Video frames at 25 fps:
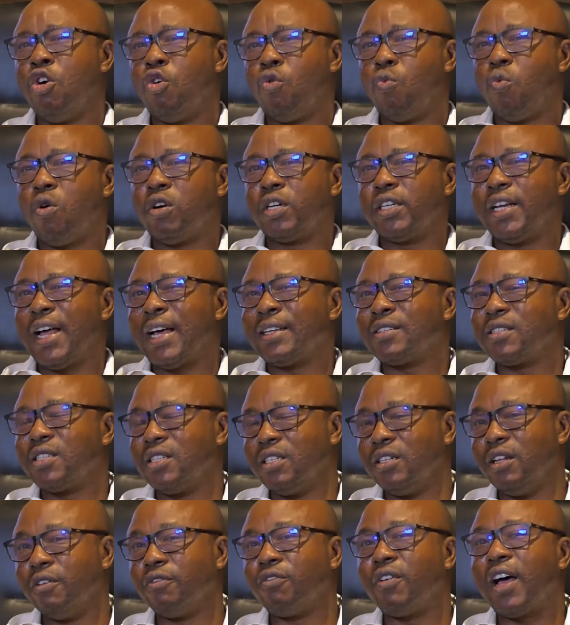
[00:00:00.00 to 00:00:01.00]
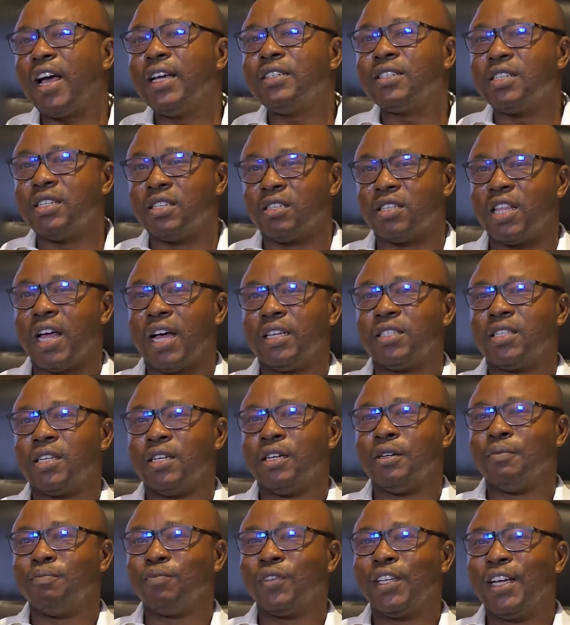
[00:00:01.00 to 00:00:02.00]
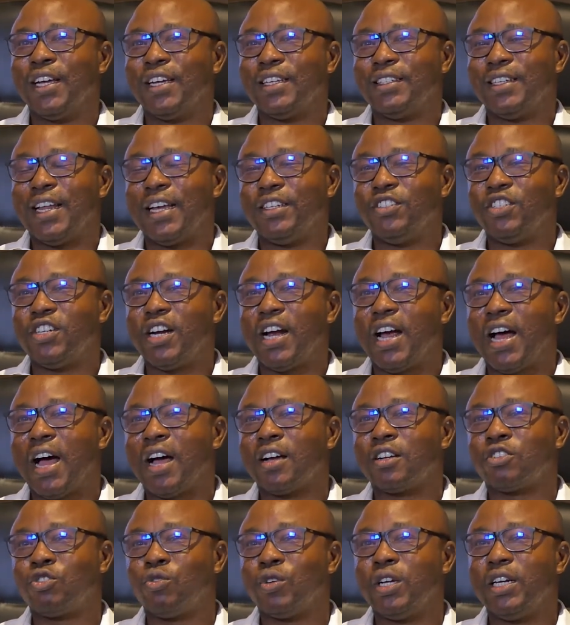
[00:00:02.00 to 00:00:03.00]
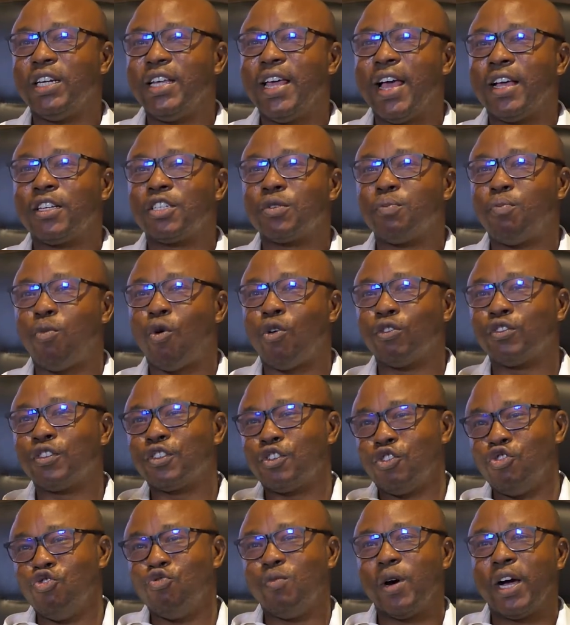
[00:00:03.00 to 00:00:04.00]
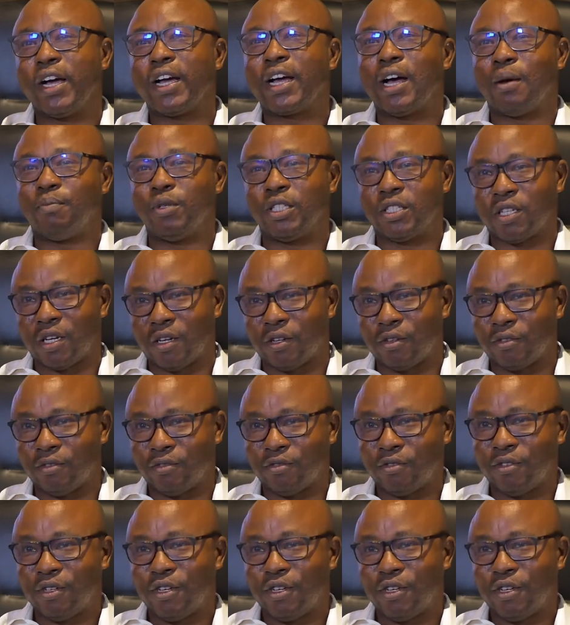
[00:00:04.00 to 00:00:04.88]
What that signifies is that Nigeria actually exports human capital